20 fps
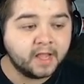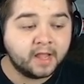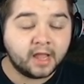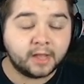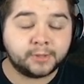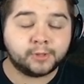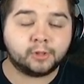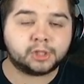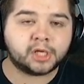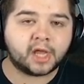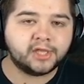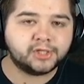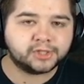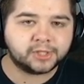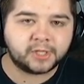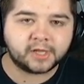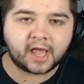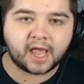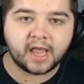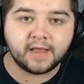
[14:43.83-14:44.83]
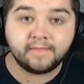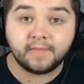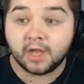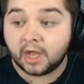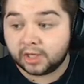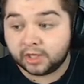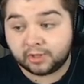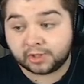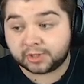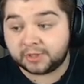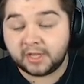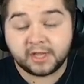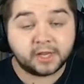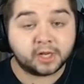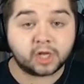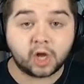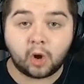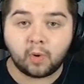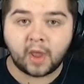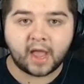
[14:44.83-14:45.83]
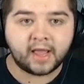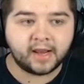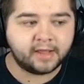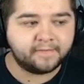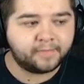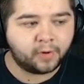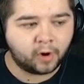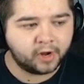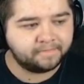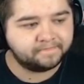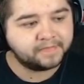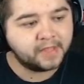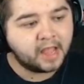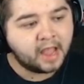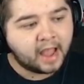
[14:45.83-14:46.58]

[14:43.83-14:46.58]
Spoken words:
If you're chasing the game, you just need a goal at any point.